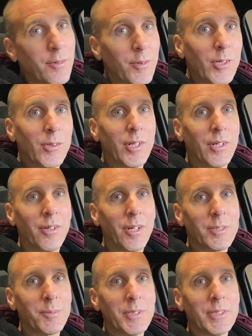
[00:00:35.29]
the road and her
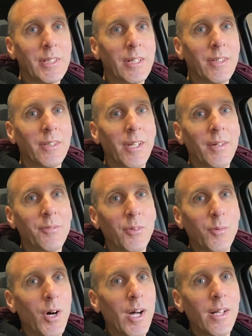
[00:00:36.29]
husband's been telling her that for
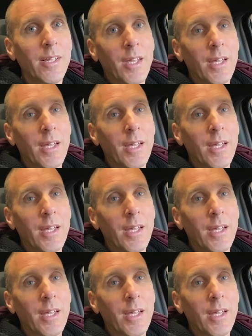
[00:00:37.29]
a while.